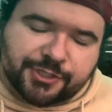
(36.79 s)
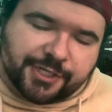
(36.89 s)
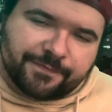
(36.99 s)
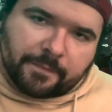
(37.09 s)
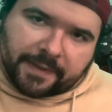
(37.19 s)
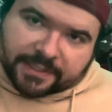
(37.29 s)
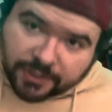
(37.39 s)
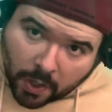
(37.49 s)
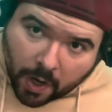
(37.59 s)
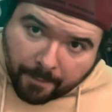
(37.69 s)
you from
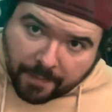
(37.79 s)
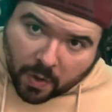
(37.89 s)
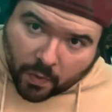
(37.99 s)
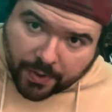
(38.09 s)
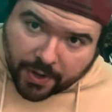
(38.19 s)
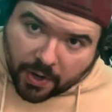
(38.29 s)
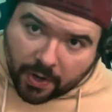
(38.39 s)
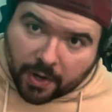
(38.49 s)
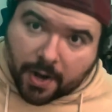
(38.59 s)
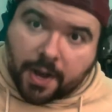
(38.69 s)
Guitar
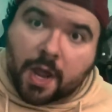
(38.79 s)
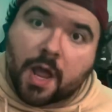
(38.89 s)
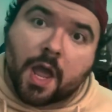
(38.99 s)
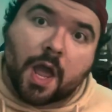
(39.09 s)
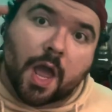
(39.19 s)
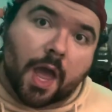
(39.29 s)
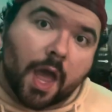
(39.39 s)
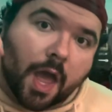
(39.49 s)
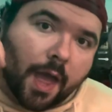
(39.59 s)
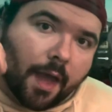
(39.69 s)
Boneyard.
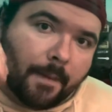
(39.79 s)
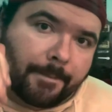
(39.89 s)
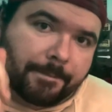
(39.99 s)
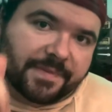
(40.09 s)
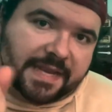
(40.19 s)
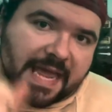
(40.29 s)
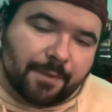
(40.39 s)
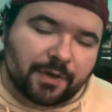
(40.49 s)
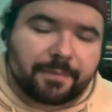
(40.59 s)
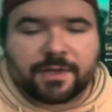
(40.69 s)
Today we're going
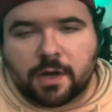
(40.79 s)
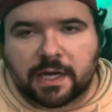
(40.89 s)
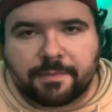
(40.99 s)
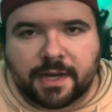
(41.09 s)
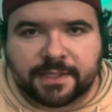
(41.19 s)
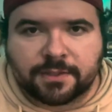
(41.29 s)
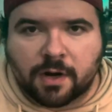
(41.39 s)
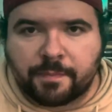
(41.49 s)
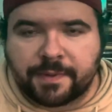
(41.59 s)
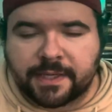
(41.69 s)
to be talking about guitar
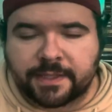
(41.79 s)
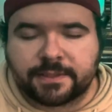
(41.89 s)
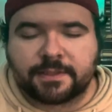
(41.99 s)
picks.